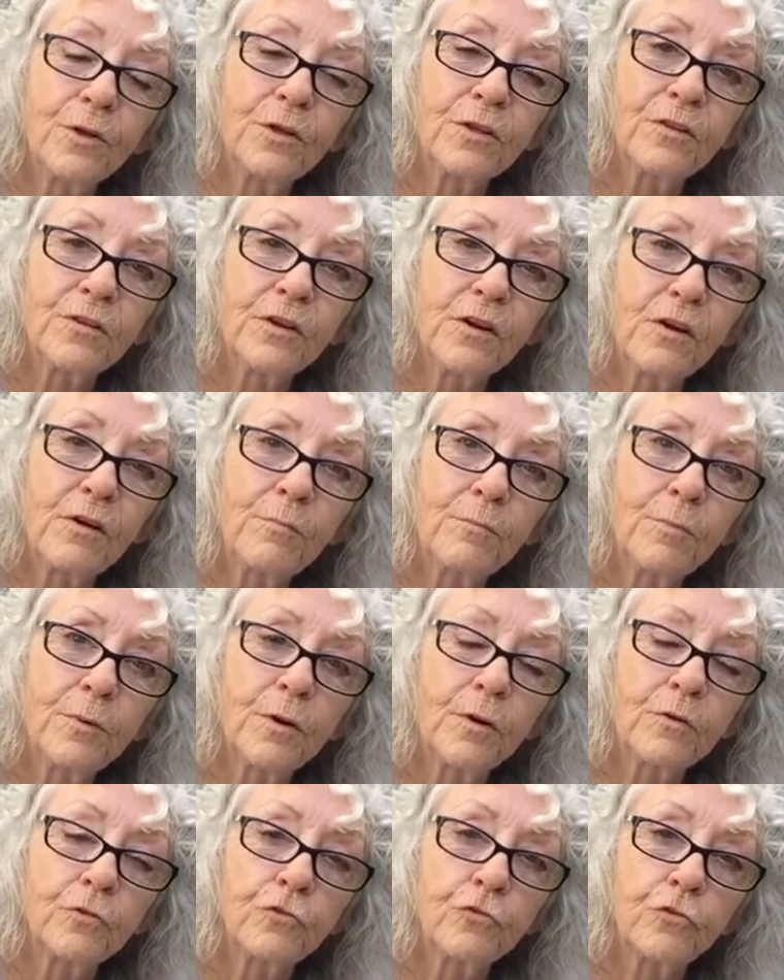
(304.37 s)
it in the
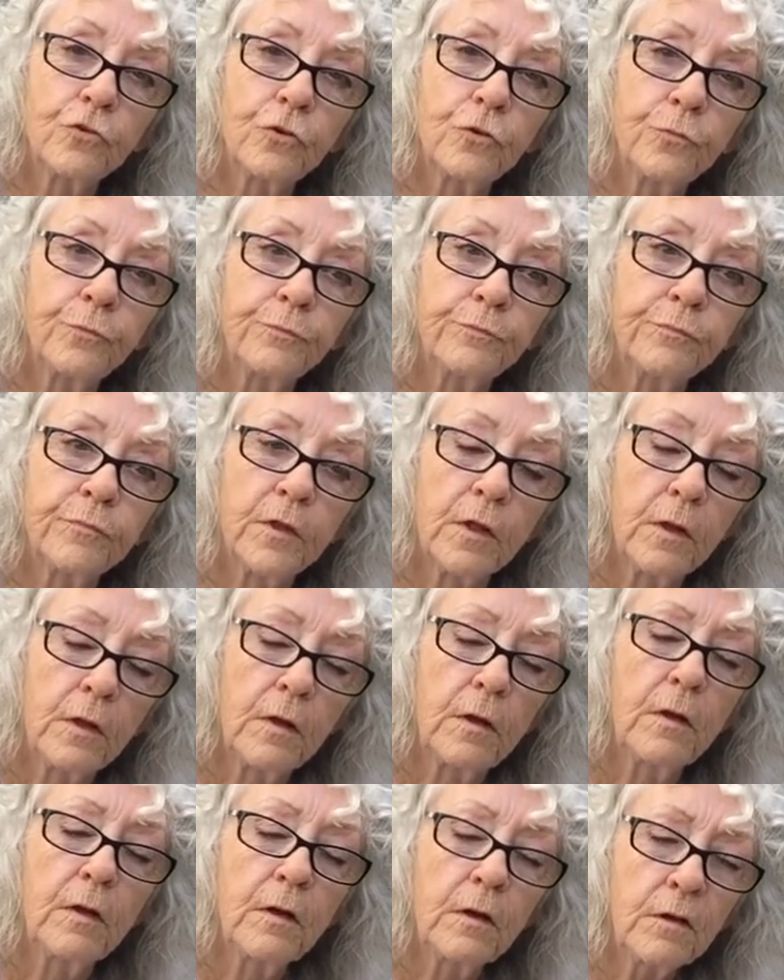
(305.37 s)
compost. So
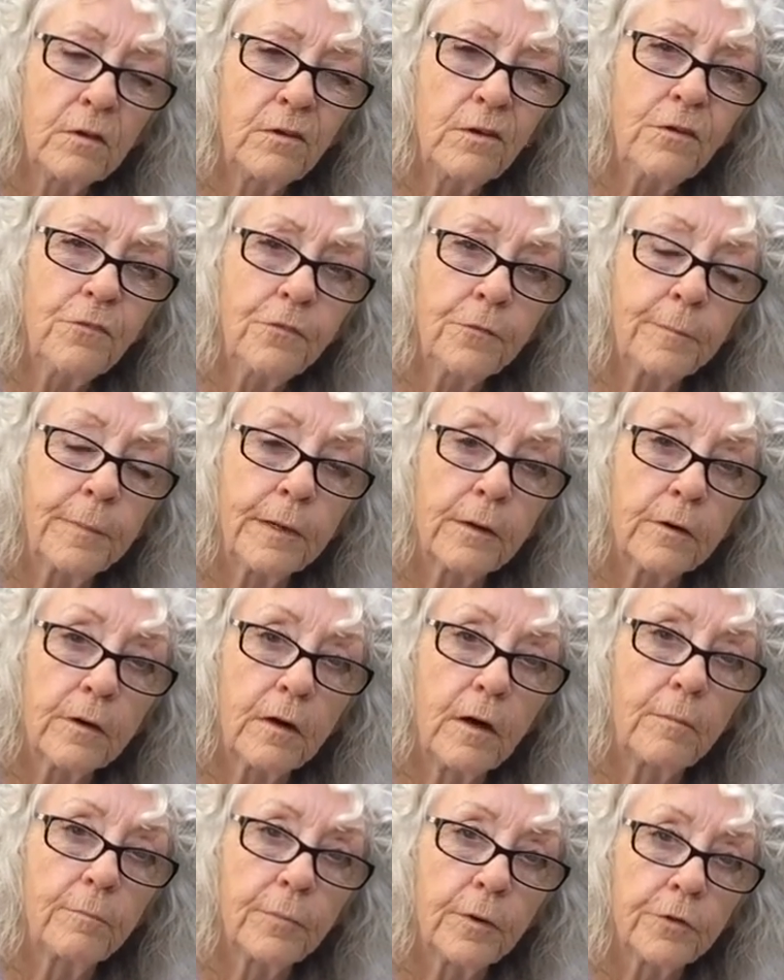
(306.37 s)
enough about
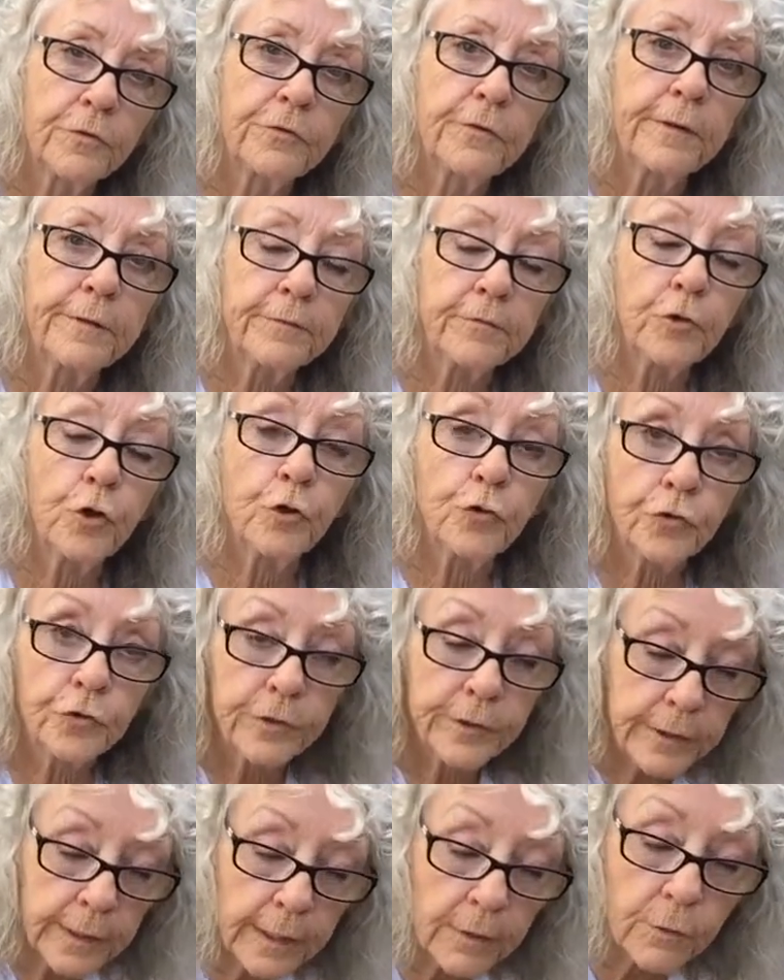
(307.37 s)
compost. Let's go
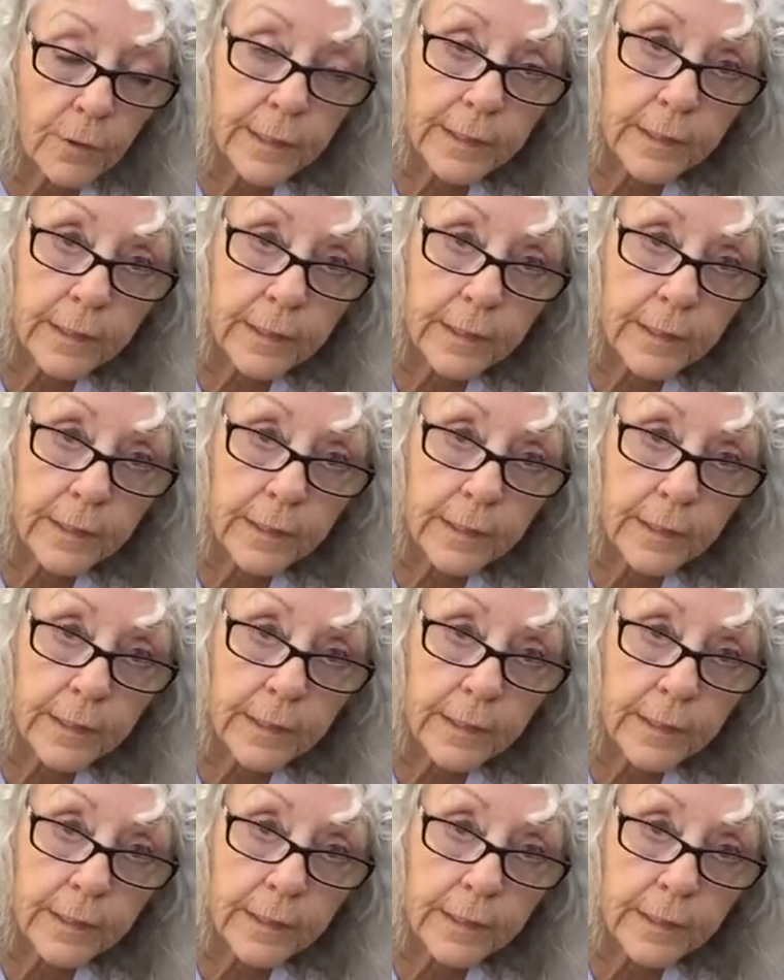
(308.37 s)
see how I